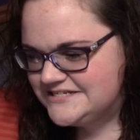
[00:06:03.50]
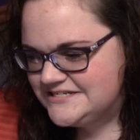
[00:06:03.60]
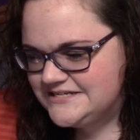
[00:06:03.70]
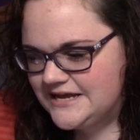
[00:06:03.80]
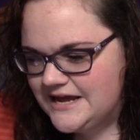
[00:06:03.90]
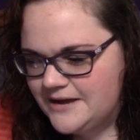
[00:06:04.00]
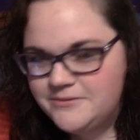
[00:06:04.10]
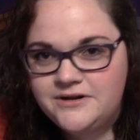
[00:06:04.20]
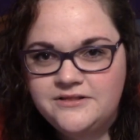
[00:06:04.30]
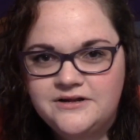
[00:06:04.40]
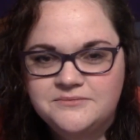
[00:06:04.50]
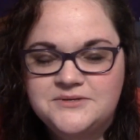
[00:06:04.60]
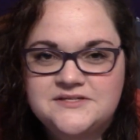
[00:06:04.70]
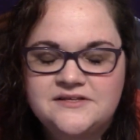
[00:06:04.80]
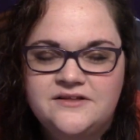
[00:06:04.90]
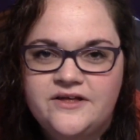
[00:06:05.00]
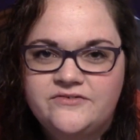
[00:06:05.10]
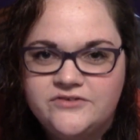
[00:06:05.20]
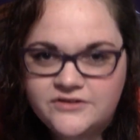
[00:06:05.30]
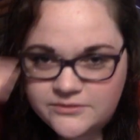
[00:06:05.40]
Yeah, I'm gonna sit on that
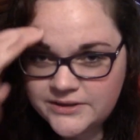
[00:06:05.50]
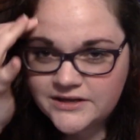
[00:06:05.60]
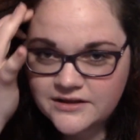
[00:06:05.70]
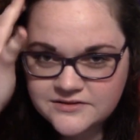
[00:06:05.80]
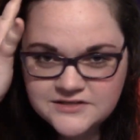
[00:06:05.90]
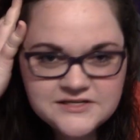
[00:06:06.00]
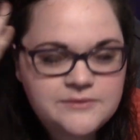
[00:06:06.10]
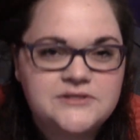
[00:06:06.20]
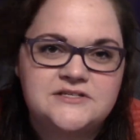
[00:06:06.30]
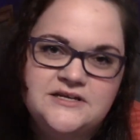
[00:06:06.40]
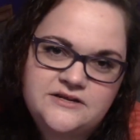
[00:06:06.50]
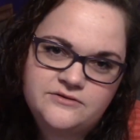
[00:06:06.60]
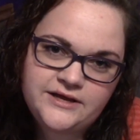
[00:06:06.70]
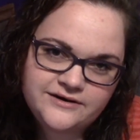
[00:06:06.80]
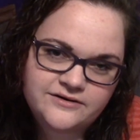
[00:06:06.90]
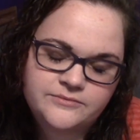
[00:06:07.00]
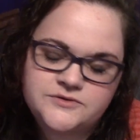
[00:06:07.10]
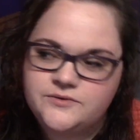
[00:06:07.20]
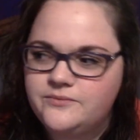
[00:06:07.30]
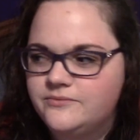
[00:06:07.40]
for a little bit and decide what to say to you later.
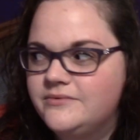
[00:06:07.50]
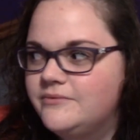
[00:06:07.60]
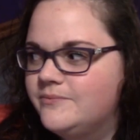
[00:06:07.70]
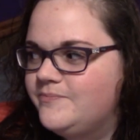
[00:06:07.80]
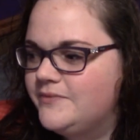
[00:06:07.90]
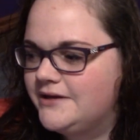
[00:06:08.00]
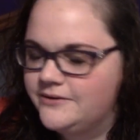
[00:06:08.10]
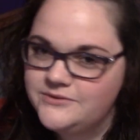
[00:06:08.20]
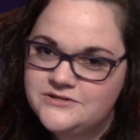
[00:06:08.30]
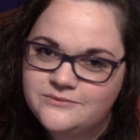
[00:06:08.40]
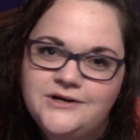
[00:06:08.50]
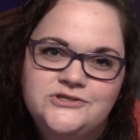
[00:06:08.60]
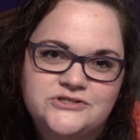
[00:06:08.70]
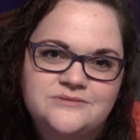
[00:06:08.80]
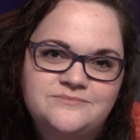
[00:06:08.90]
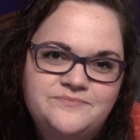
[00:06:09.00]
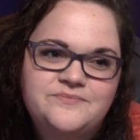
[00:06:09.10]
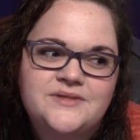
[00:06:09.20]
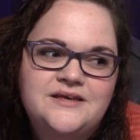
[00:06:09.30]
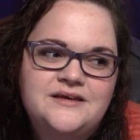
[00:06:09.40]
So I went to the washroom
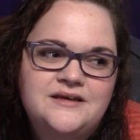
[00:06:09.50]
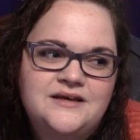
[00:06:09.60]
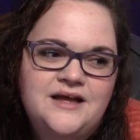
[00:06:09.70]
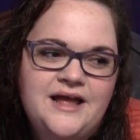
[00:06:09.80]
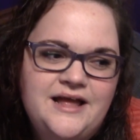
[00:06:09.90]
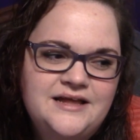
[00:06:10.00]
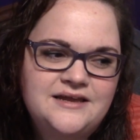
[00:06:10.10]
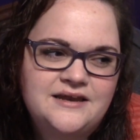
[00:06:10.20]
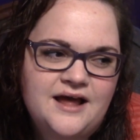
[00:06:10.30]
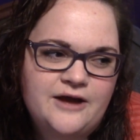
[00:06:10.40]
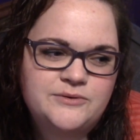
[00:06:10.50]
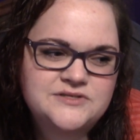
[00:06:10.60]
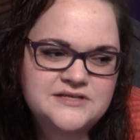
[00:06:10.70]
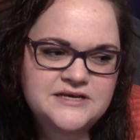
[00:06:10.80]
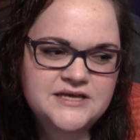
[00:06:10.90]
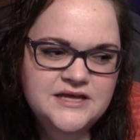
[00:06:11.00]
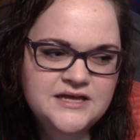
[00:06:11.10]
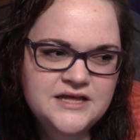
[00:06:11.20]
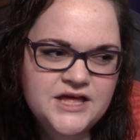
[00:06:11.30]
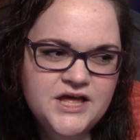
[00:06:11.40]
and I was like,
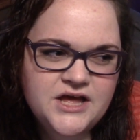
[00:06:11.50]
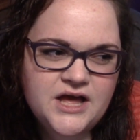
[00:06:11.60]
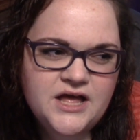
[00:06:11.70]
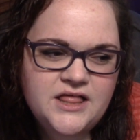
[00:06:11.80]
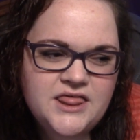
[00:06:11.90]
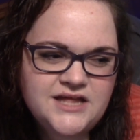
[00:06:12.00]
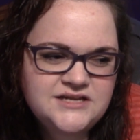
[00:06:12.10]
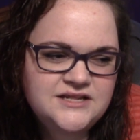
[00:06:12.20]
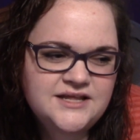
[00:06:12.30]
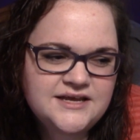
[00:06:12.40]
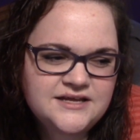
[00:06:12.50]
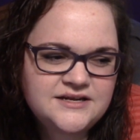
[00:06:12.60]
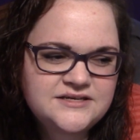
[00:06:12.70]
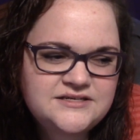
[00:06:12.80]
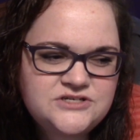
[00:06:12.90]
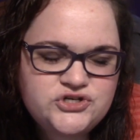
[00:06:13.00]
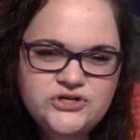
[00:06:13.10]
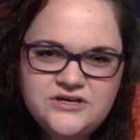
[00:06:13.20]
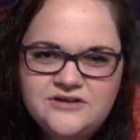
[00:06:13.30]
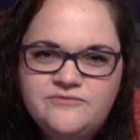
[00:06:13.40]
that, like,
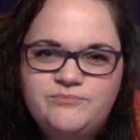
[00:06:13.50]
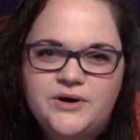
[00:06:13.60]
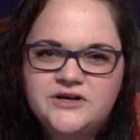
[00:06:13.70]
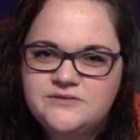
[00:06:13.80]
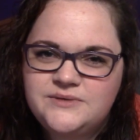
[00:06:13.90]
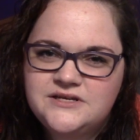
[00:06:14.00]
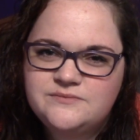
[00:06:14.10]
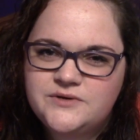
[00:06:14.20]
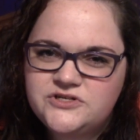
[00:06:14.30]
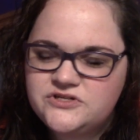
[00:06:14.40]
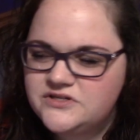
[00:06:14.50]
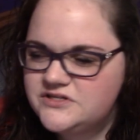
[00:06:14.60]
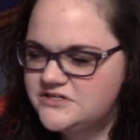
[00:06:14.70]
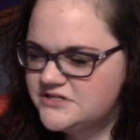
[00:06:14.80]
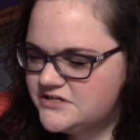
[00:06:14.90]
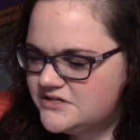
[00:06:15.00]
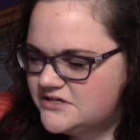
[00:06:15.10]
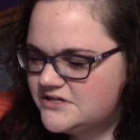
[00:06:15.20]
shouldn't have bugged me as much as it did,